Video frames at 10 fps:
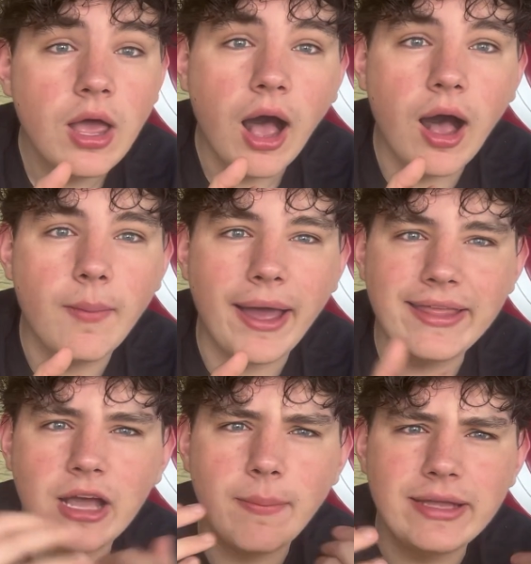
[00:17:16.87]
I
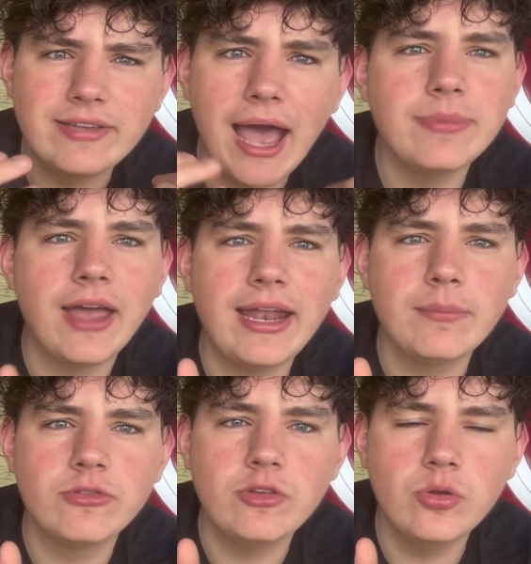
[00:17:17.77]
think on my top 10
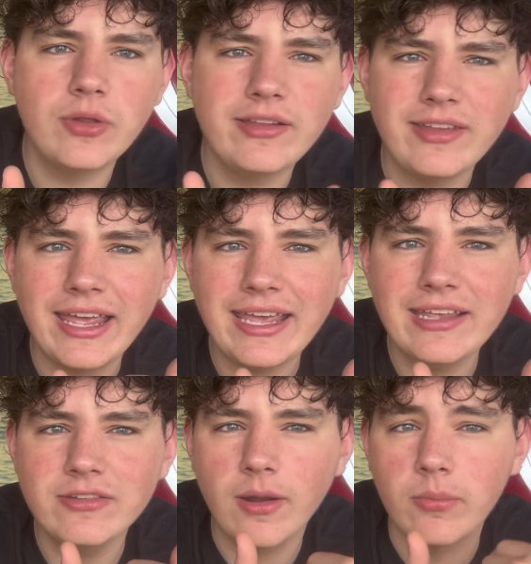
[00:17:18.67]
MCU list, it
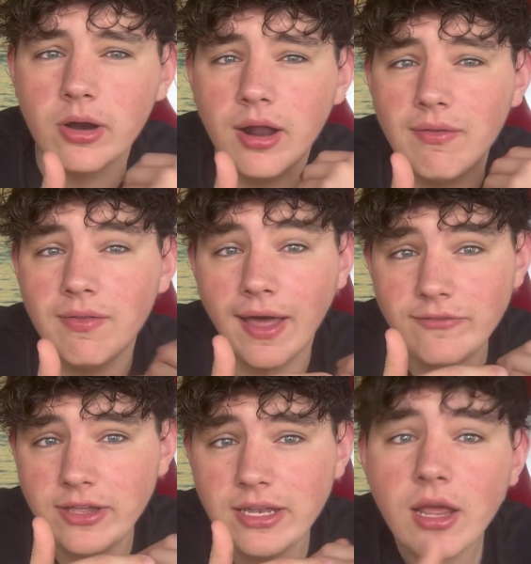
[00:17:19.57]
is number
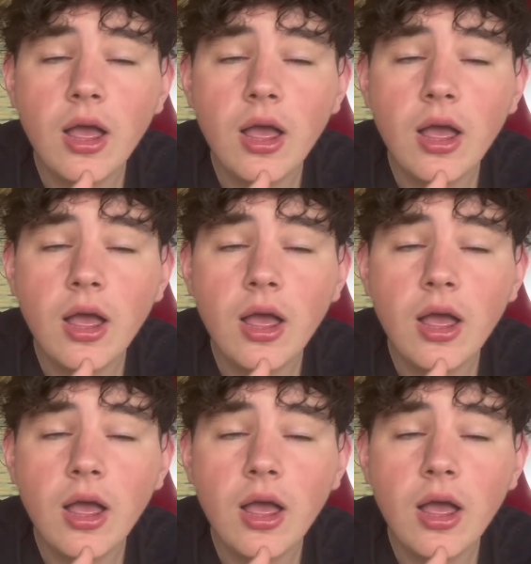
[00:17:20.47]
11,